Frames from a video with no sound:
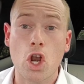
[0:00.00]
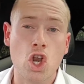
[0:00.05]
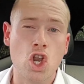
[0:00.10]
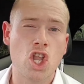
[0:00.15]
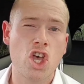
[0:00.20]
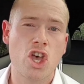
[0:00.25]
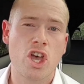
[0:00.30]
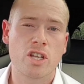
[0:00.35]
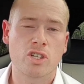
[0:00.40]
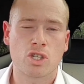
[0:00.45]

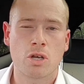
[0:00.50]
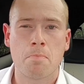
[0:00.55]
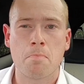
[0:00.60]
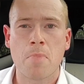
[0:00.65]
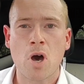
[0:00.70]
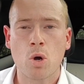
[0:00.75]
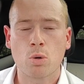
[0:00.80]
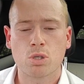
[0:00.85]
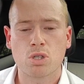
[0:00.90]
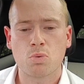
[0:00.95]
learners on
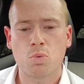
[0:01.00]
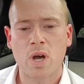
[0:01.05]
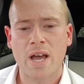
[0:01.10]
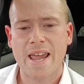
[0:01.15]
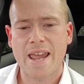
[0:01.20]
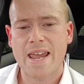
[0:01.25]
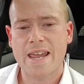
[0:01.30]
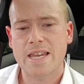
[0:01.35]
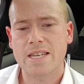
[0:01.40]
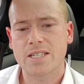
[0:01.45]

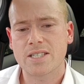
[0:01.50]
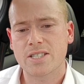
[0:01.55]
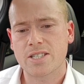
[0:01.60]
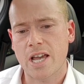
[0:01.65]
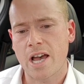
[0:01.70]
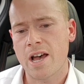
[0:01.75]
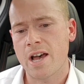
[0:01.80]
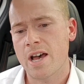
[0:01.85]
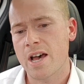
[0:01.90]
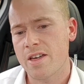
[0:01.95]
motorways,
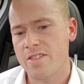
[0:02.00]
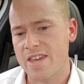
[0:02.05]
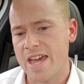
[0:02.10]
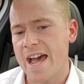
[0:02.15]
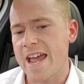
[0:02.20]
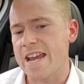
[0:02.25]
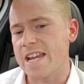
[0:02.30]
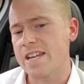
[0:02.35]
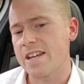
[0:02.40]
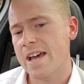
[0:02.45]

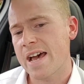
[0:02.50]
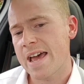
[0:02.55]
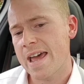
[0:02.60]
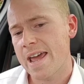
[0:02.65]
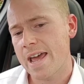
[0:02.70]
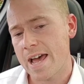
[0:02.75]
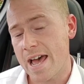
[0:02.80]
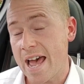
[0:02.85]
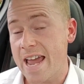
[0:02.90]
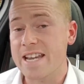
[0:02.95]

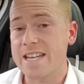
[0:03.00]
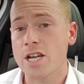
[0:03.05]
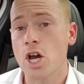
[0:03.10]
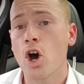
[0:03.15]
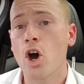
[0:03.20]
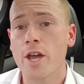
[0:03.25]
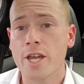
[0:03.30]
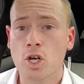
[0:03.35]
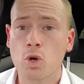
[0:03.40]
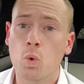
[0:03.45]
the
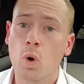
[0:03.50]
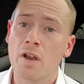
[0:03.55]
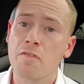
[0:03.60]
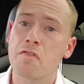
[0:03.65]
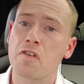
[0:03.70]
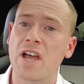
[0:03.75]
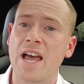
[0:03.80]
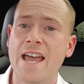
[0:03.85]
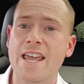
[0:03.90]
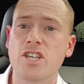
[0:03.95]
ADI
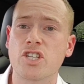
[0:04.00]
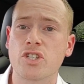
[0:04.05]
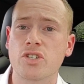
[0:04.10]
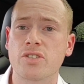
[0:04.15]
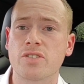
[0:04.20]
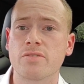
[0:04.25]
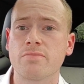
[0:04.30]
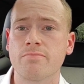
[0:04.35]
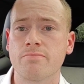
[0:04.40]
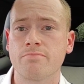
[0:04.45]

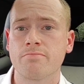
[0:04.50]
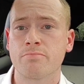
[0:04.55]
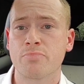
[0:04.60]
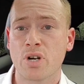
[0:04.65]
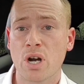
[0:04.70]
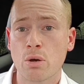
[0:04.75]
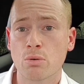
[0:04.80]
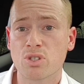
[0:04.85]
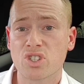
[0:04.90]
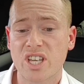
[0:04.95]
qualification
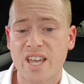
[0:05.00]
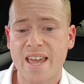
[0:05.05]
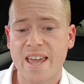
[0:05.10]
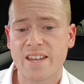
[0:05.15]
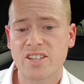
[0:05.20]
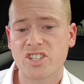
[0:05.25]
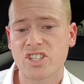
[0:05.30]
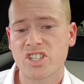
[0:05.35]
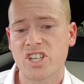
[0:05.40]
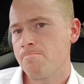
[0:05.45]

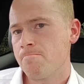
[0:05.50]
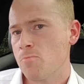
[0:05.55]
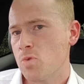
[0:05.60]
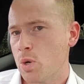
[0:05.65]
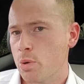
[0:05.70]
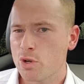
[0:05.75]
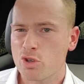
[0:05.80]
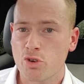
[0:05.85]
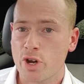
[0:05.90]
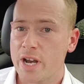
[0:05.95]
process. It
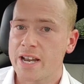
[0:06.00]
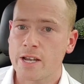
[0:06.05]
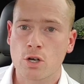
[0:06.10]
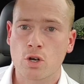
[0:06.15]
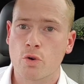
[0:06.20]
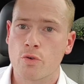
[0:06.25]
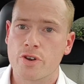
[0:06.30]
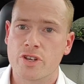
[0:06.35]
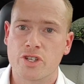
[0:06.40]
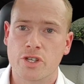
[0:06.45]
was really
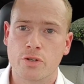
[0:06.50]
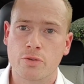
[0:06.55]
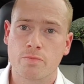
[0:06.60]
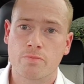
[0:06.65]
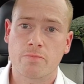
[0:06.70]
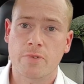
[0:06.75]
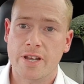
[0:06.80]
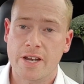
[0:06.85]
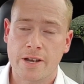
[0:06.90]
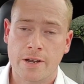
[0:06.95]

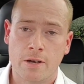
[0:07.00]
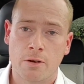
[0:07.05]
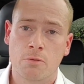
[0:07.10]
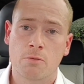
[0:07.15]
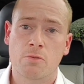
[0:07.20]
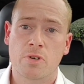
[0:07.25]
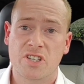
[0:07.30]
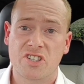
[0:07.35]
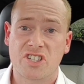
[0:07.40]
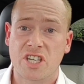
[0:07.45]
encouraging, you know,
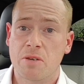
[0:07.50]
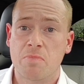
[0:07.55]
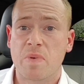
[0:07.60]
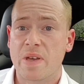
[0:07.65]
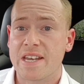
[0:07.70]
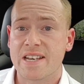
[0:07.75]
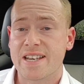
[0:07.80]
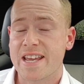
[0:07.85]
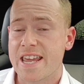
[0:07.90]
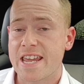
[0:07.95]

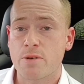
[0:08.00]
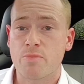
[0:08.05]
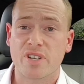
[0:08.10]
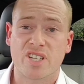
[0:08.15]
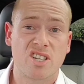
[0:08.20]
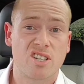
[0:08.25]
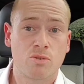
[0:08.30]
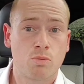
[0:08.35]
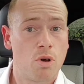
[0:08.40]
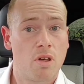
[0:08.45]
CPD,
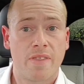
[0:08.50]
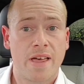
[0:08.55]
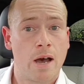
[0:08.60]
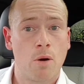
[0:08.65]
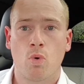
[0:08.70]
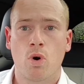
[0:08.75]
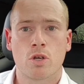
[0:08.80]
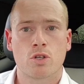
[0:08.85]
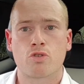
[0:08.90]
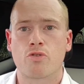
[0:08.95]
which is what that
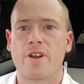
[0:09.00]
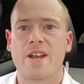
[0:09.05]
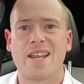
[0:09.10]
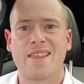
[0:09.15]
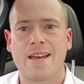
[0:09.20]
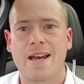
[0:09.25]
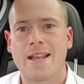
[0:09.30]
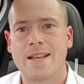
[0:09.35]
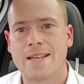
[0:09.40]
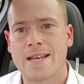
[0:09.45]
was really
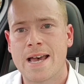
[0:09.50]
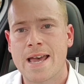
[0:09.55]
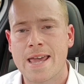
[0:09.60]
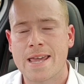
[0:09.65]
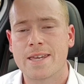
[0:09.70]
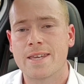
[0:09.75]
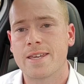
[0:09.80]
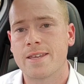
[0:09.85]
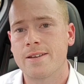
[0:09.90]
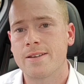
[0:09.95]
that day,
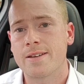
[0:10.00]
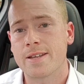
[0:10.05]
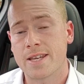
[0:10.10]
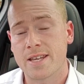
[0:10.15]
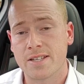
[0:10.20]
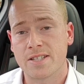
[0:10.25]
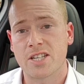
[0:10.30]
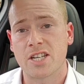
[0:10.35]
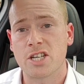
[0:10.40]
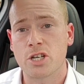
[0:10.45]

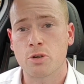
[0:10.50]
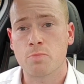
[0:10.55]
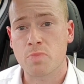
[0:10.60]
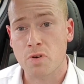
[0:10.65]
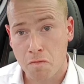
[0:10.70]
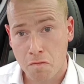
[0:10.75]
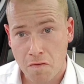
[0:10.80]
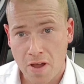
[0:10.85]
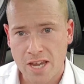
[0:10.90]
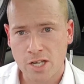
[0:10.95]
continued
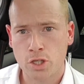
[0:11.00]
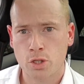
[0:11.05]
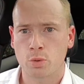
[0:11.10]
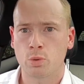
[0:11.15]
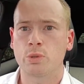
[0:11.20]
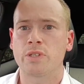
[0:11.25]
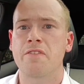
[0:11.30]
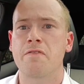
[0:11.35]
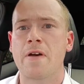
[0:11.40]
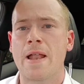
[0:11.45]

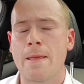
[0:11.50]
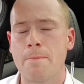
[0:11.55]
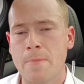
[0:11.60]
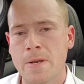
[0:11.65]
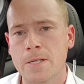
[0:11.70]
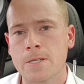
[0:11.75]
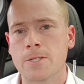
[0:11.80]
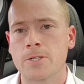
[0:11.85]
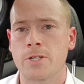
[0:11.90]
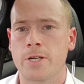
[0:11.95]
professional
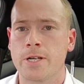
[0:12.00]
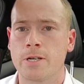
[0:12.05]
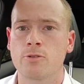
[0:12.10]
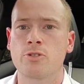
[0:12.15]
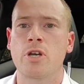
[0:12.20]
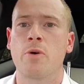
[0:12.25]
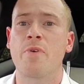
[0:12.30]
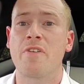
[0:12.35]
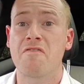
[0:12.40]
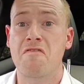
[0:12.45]
development, you know,
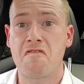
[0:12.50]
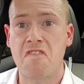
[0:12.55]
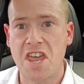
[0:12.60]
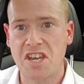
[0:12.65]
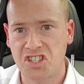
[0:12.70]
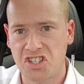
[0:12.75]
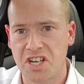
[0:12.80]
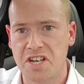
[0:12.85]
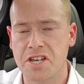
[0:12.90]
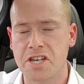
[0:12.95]
so
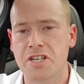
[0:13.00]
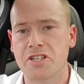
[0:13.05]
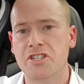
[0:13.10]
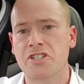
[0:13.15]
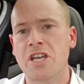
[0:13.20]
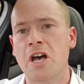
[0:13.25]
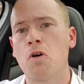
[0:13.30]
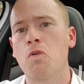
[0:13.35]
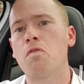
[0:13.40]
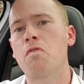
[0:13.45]
investing in
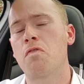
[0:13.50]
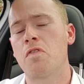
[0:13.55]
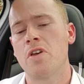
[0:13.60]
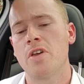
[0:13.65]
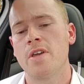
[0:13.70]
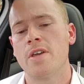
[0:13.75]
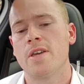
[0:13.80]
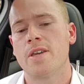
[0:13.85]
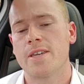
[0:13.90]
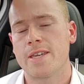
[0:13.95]
yourself,
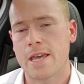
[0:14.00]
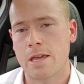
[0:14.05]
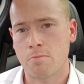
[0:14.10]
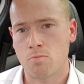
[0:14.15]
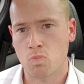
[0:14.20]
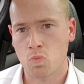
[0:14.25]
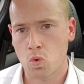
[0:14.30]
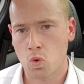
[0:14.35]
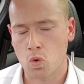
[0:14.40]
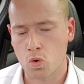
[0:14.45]
getting
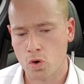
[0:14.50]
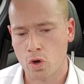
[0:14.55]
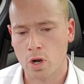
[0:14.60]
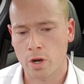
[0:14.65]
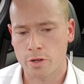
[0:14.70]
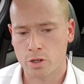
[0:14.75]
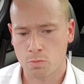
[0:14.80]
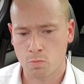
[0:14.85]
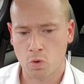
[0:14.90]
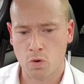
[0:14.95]
more
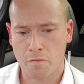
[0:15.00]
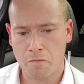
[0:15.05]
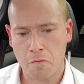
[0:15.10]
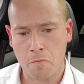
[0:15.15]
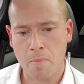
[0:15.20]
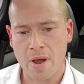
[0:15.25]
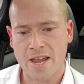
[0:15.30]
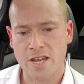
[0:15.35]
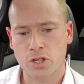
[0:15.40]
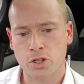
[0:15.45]
knowledge, more
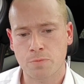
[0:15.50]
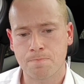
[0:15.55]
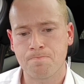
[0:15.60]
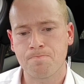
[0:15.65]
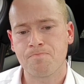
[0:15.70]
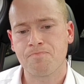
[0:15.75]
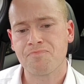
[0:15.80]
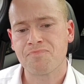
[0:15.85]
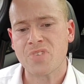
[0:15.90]
information.